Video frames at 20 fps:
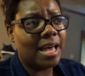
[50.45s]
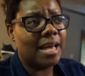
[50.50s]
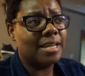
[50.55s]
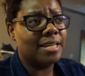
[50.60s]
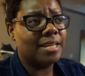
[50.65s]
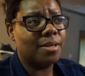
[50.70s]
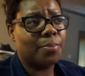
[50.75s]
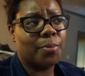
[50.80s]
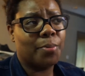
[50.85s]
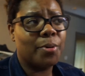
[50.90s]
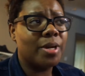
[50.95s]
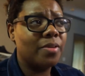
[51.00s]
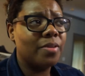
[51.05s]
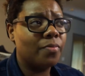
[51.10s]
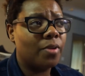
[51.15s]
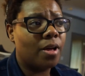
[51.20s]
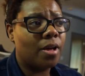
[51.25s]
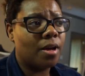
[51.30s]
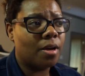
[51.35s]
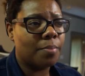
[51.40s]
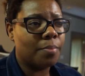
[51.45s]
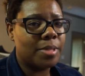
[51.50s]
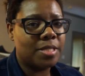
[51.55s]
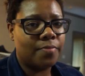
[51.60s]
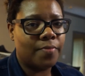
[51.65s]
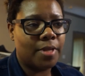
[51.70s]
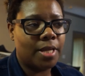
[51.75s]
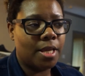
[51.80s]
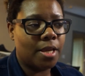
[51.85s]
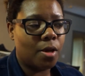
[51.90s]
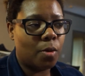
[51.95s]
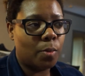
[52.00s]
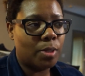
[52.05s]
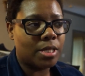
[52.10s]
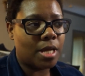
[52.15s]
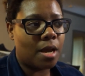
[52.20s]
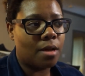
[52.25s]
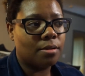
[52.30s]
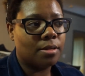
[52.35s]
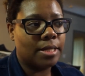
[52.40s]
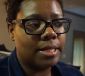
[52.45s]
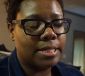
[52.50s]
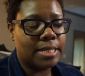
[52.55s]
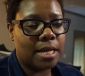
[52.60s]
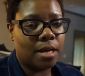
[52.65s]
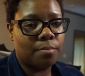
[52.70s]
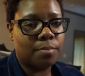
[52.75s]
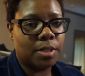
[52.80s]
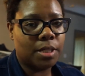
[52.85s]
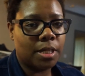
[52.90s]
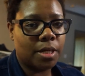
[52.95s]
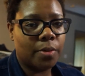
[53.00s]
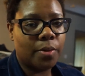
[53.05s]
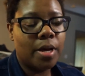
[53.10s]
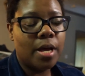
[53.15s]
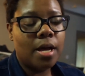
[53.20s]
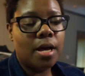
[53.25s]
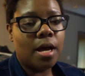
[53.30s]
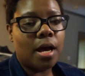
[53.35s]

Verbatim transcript: I did a pre-Vlogmas video, which I'll link down below.